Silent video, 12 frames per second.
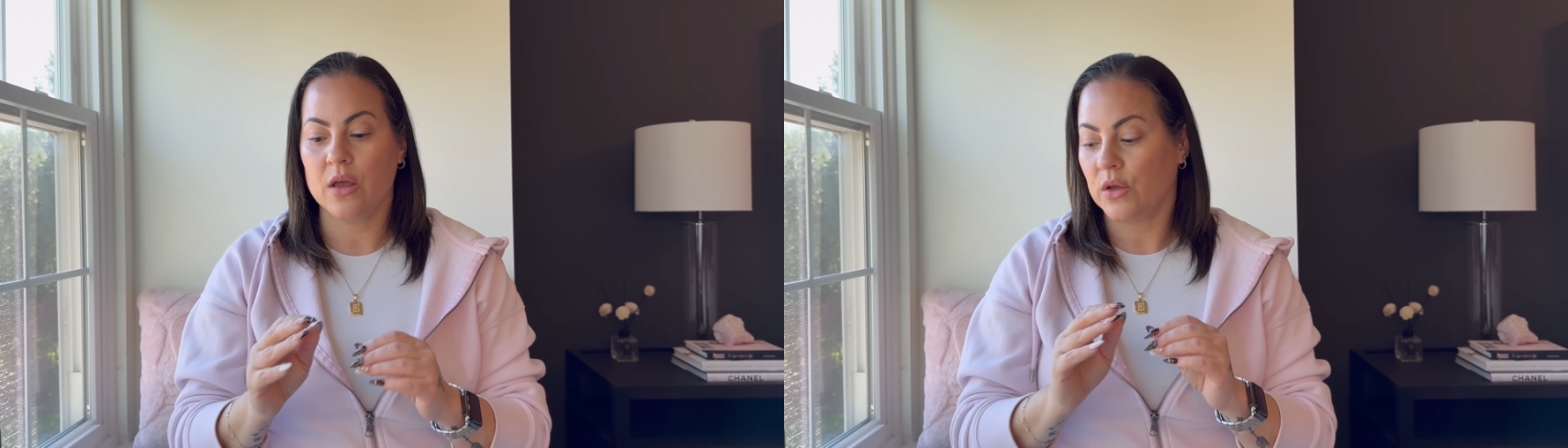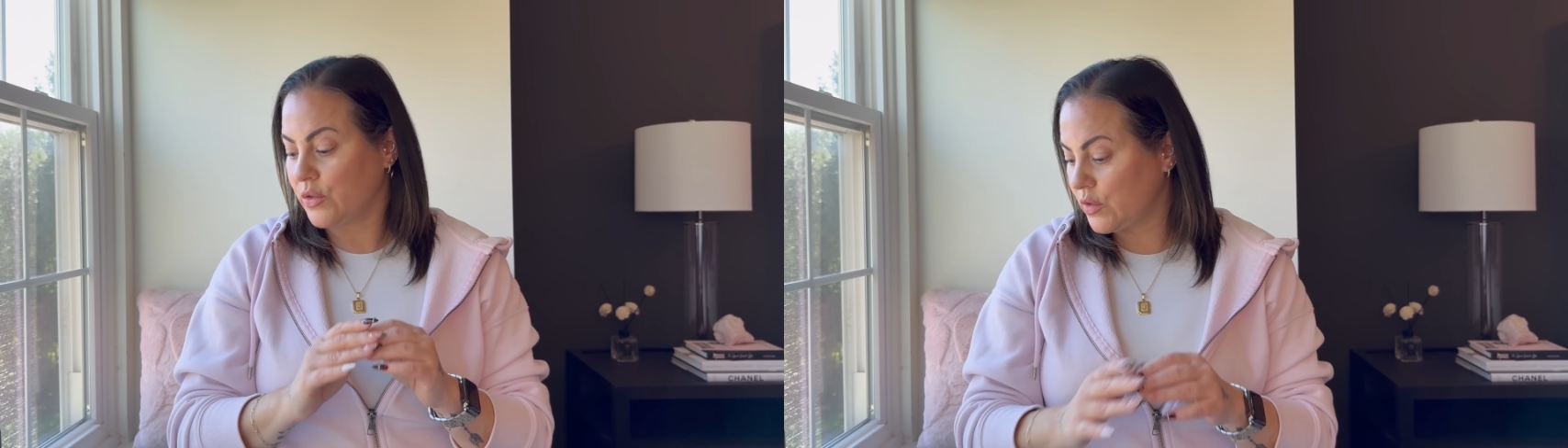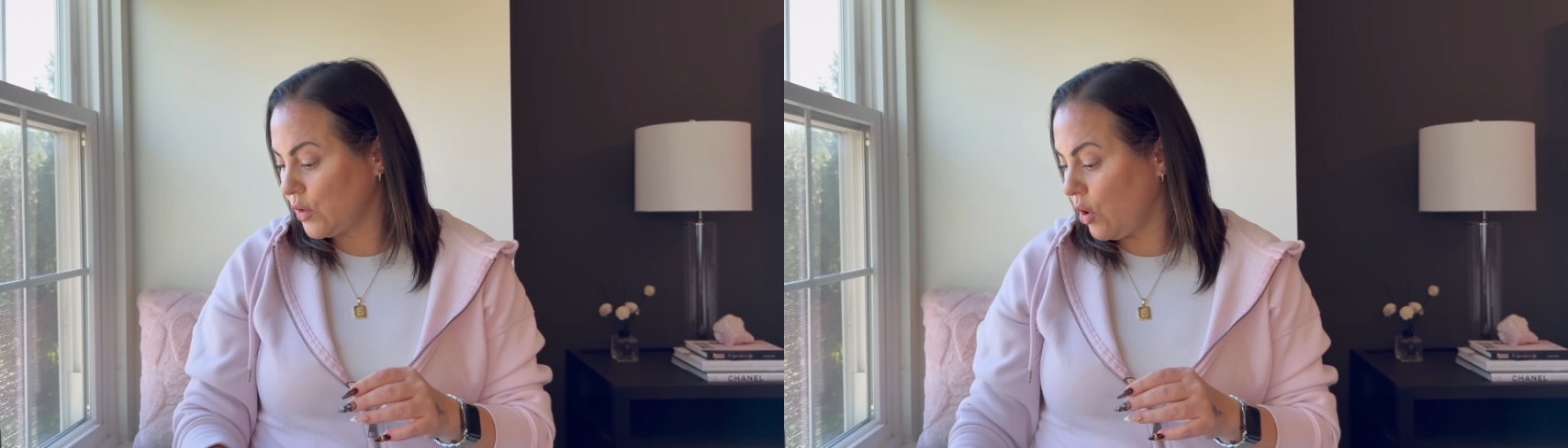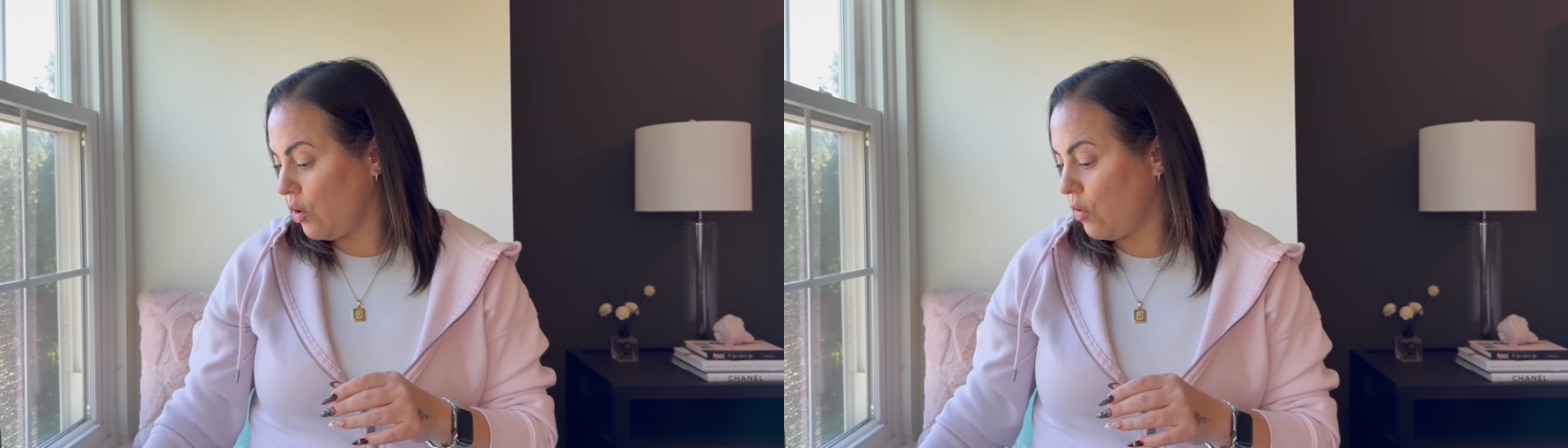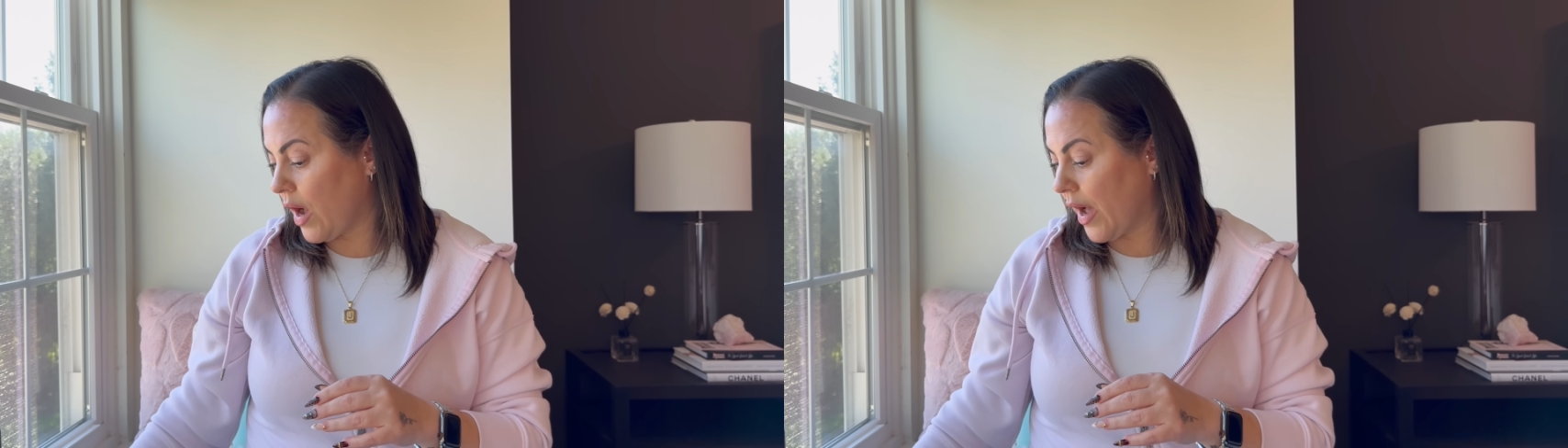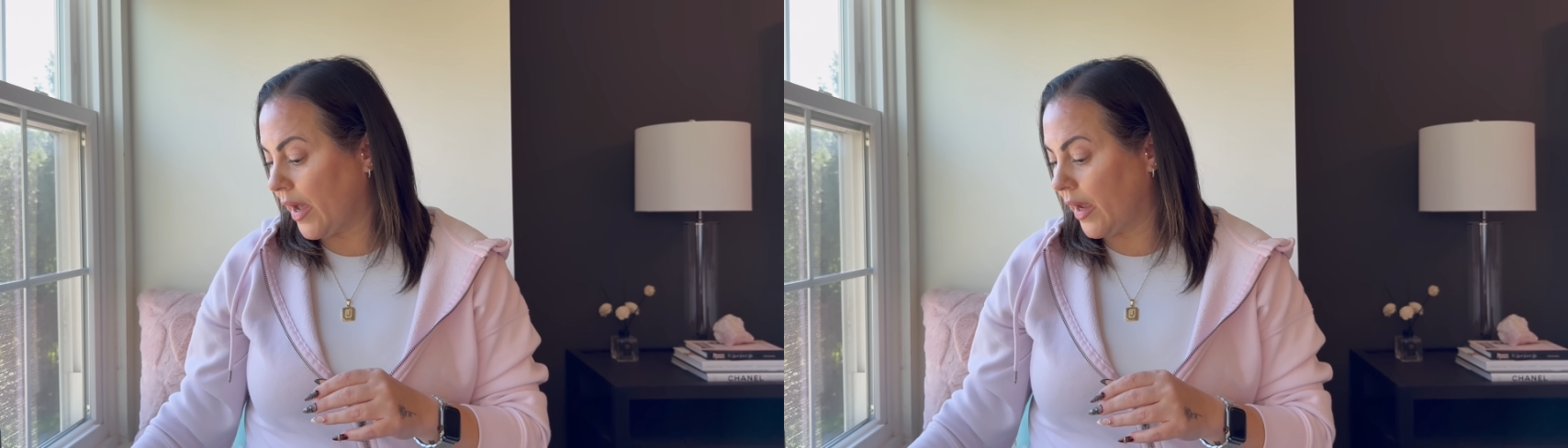So
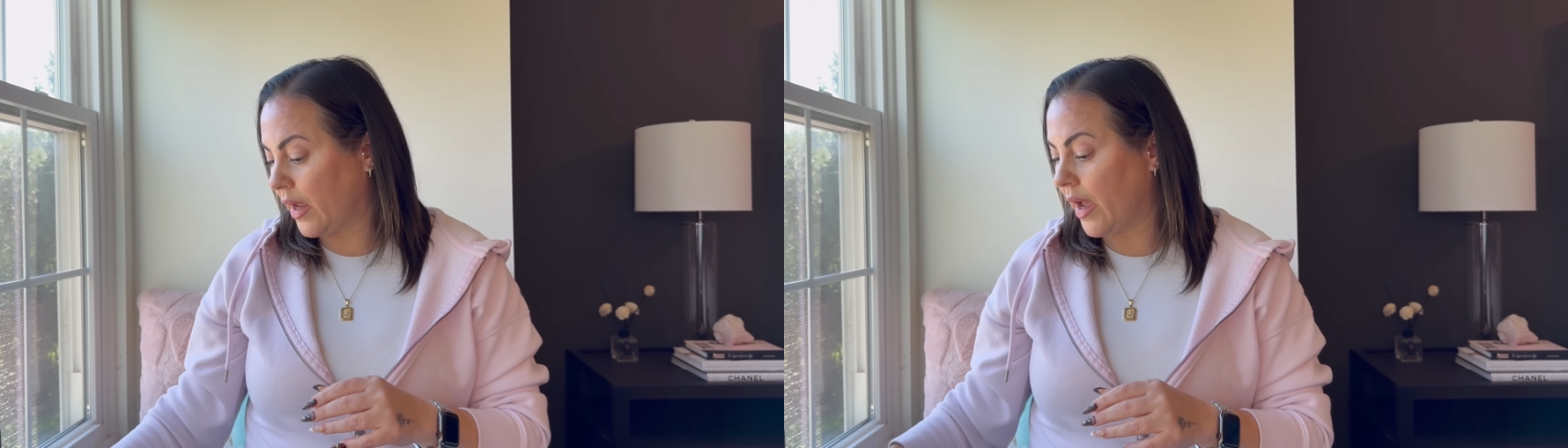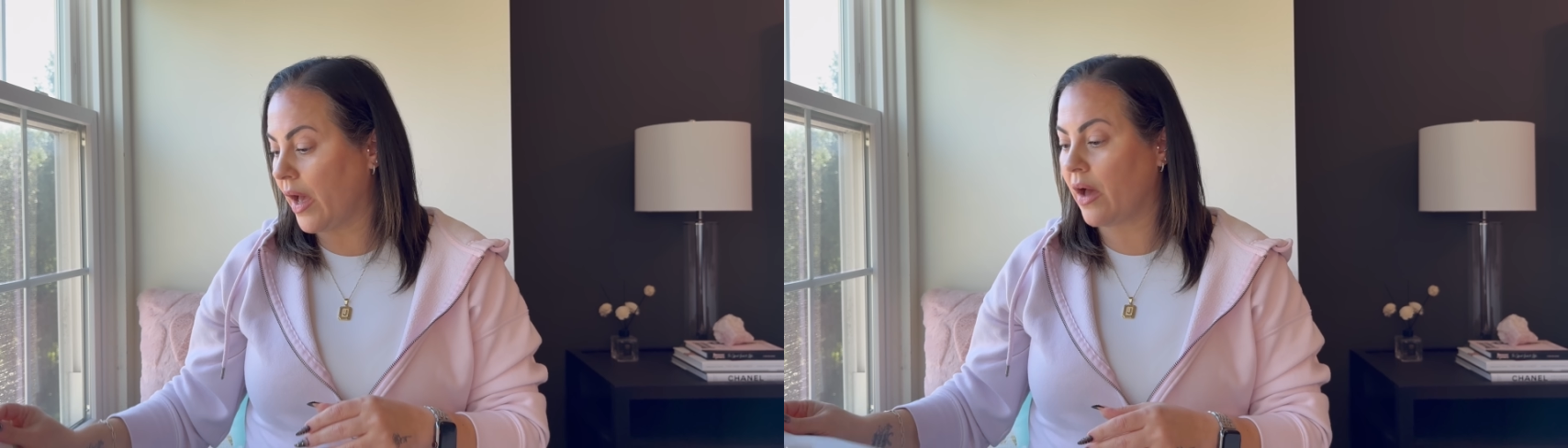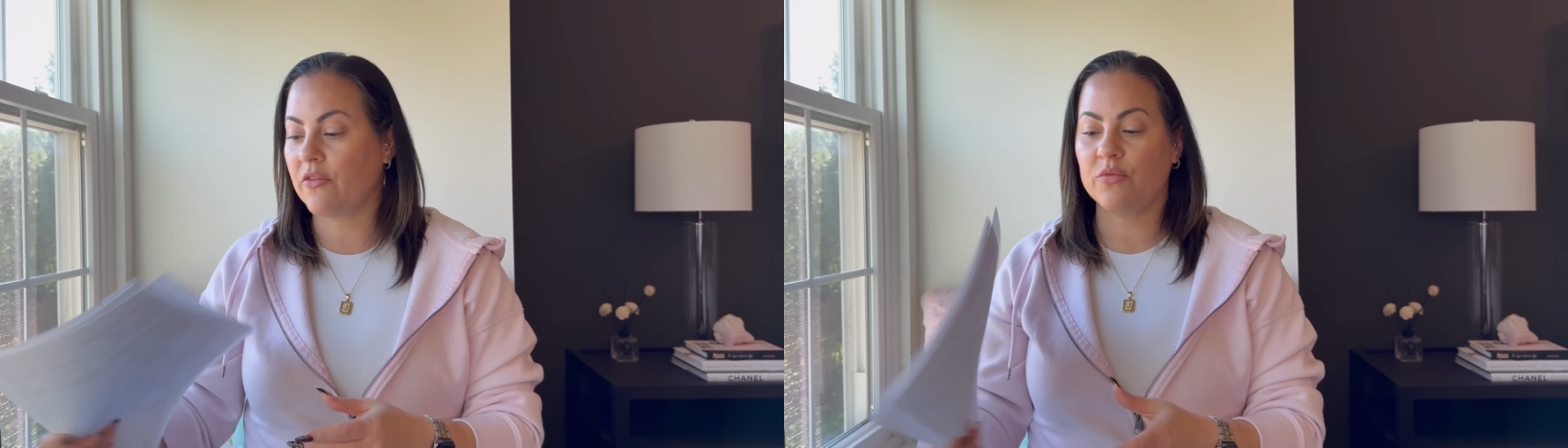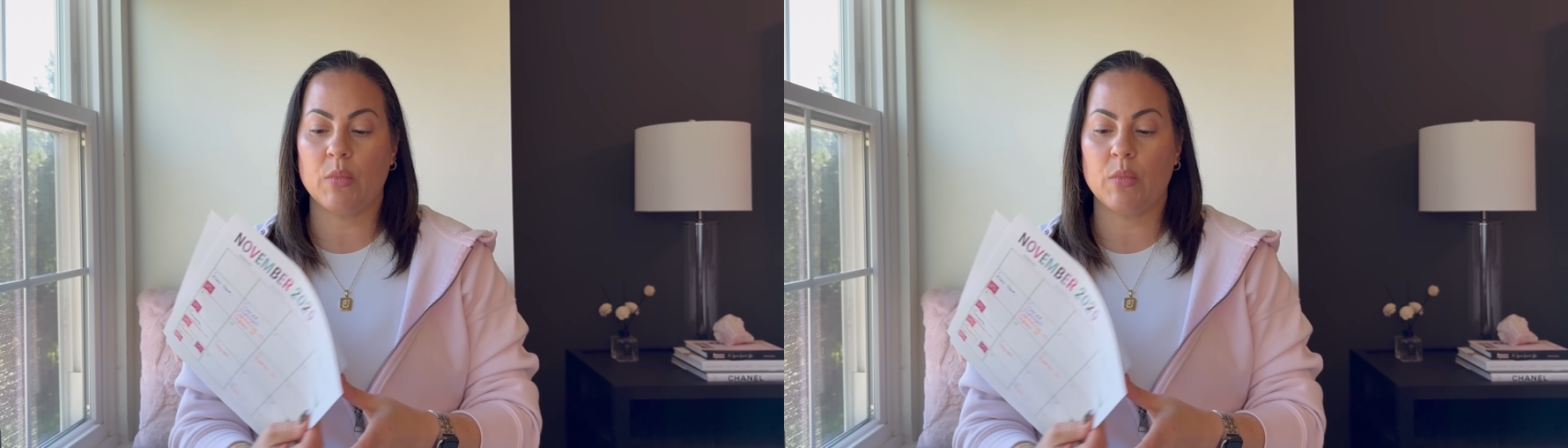I have